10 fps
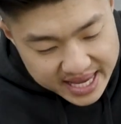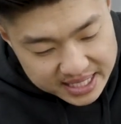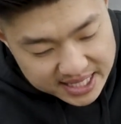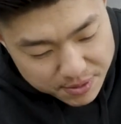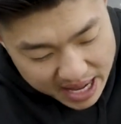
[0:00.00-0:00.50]
at
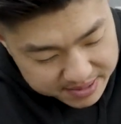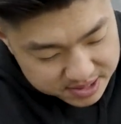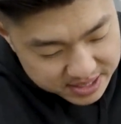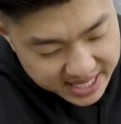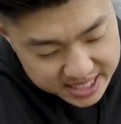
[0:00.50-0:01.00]
Ely Rav,
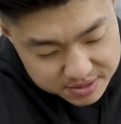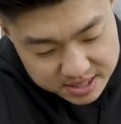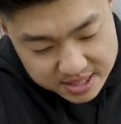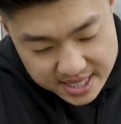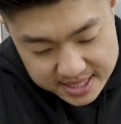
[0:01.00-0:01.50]
so he can't do it
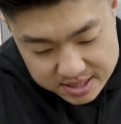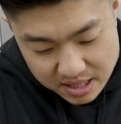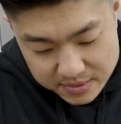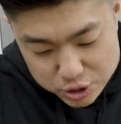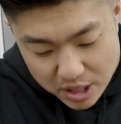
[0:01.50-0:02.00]
today. So
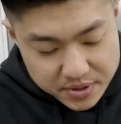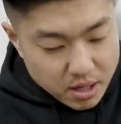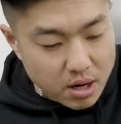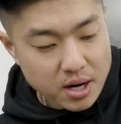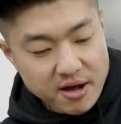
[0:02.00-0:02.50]
I'm gonna drop the
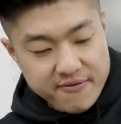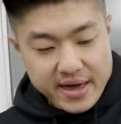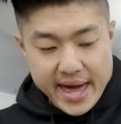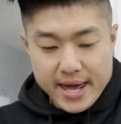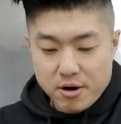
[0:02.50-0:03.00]
car off
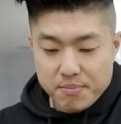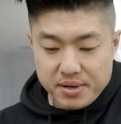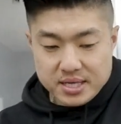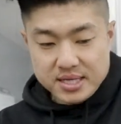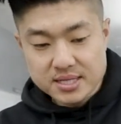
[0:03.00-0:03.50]
at our
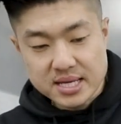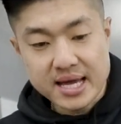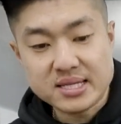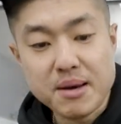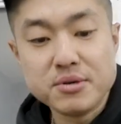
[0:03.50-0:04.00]
buddies
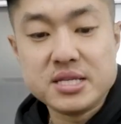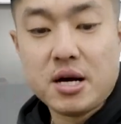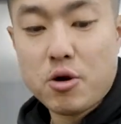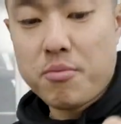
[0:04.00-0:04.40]
at Temple City Auto